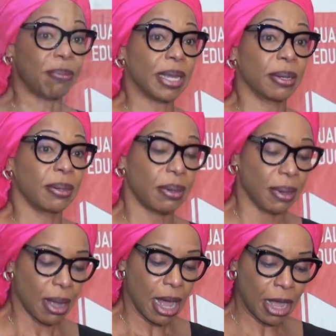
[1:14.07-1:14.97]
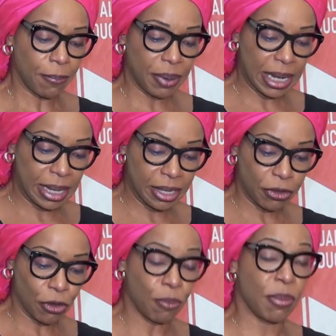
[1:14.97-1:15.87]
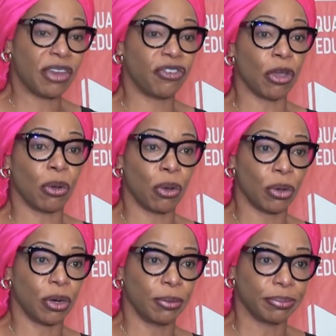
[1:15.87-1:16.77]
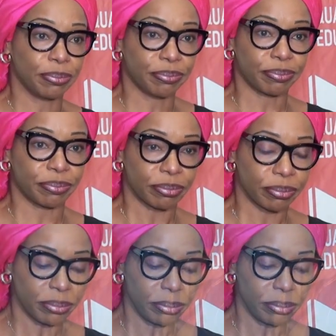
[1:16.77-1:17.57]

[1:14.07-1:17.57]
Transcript: coordinator, along with heads of agencies, funds and